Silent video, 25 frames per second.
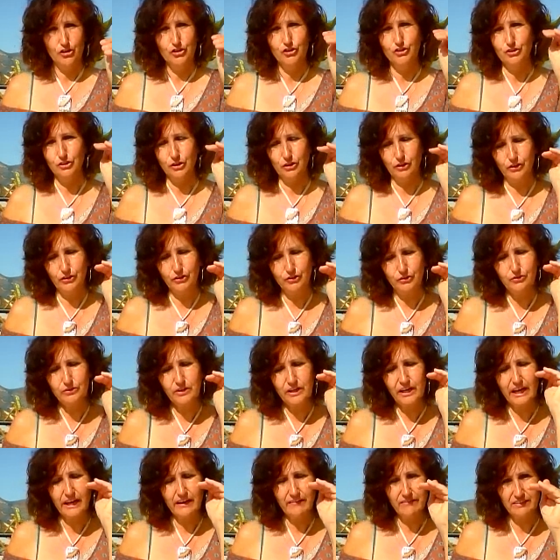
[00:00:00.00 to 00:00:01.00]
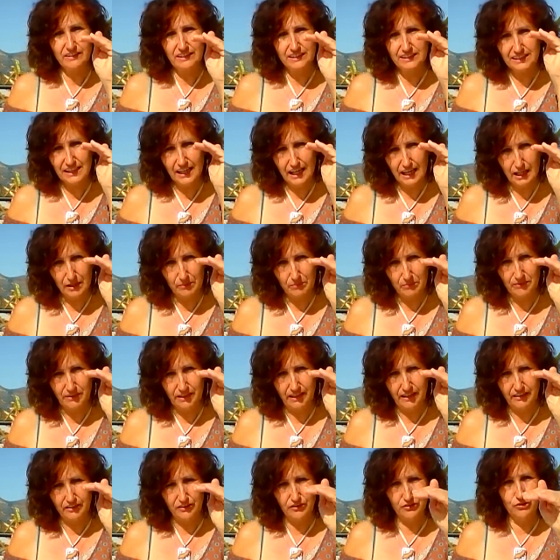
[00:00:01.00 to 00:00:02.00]
So you have this help
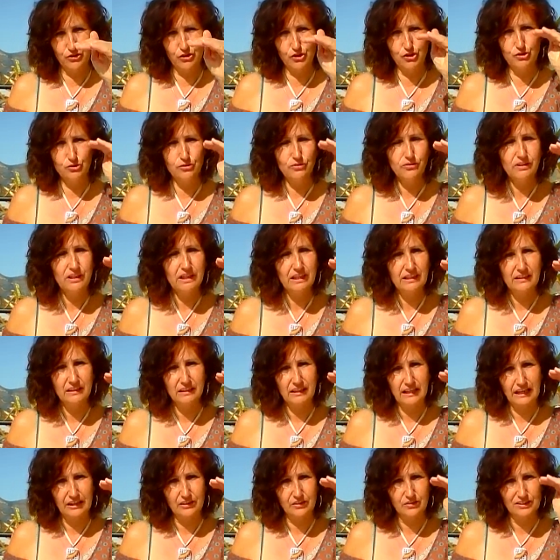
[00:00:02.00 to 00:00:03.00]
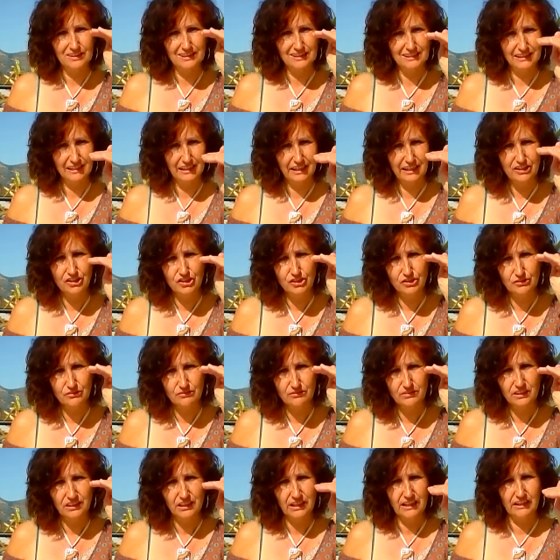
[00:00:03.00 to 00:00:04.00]
there. You tune in and you stay
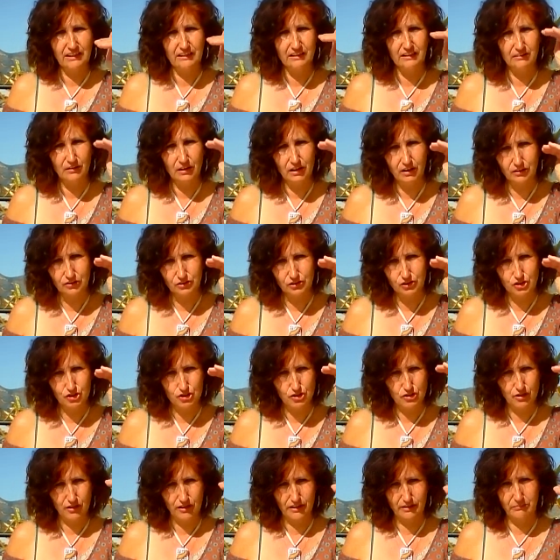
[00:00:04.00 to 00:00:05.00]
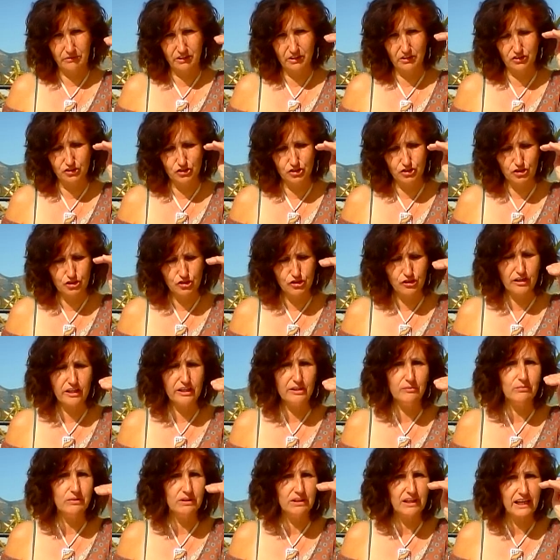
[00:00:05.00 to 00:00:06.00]
tuned in on joy, because
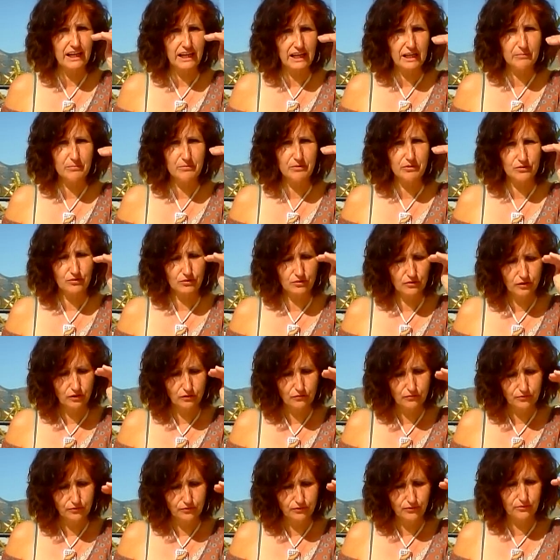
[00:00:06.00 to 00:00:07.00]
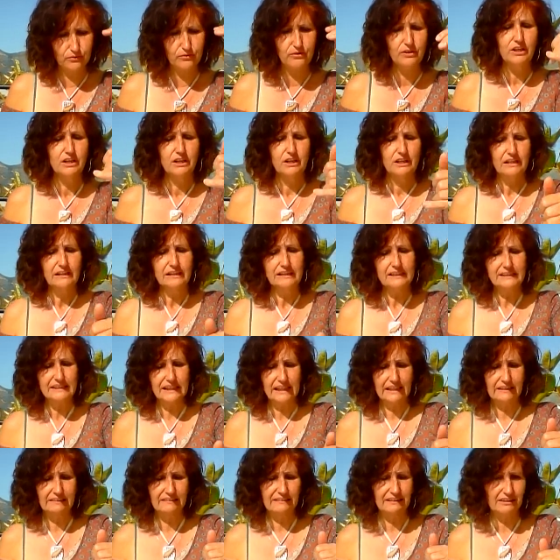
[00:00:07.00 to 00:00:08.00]
joy will help you to go through the
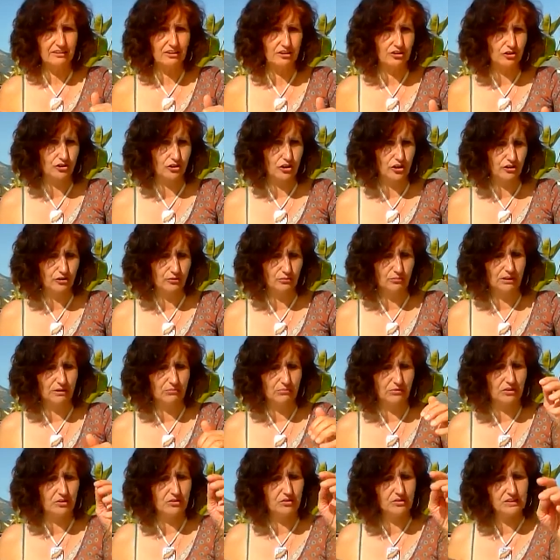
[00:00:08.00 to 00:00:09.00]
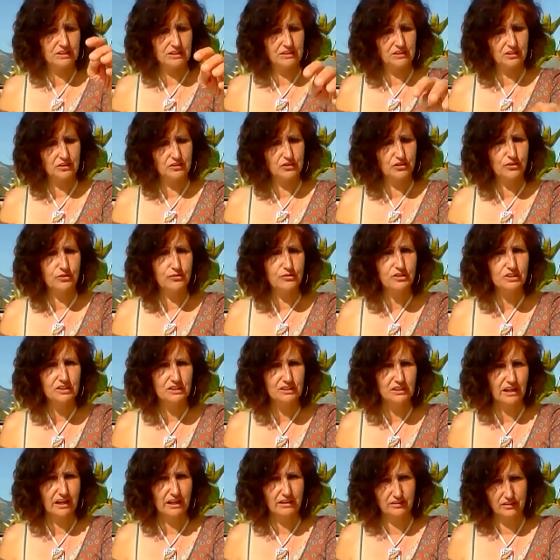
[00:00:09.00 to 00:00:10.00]
second and the third week, because it's a new
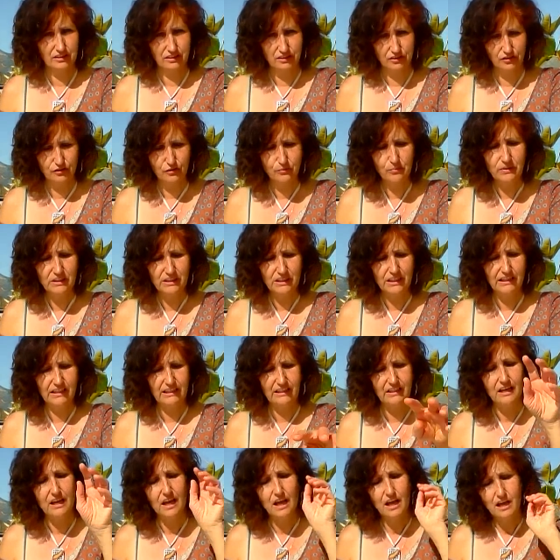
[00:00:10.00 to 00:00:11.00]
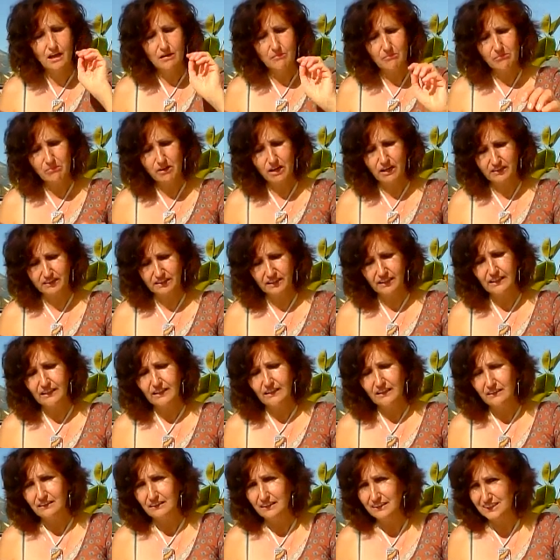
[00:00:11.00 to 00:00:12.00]
start, a new beginning. But
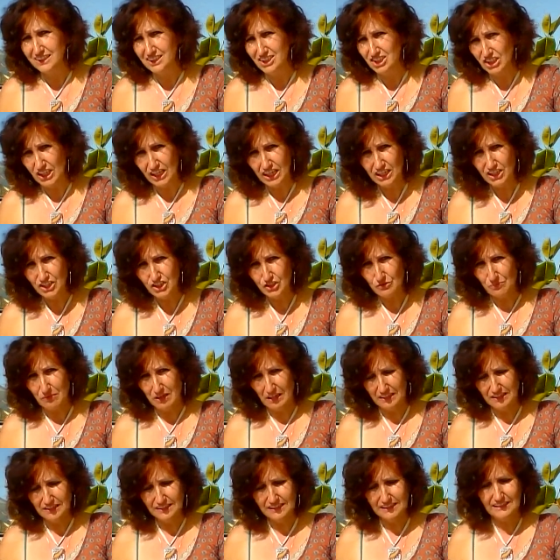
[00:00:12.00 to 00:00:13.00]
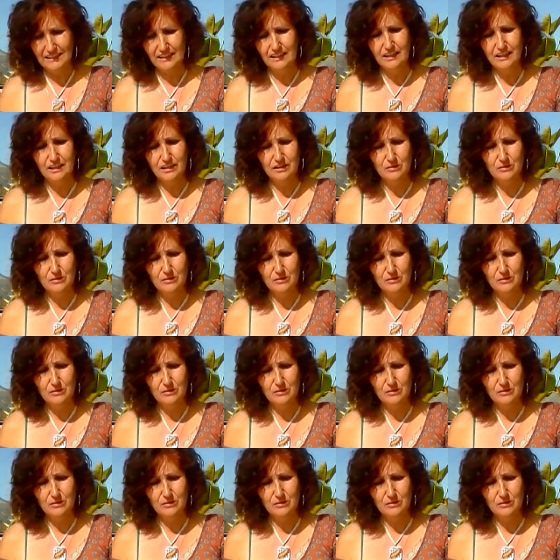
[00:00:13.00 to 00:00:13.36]
these changements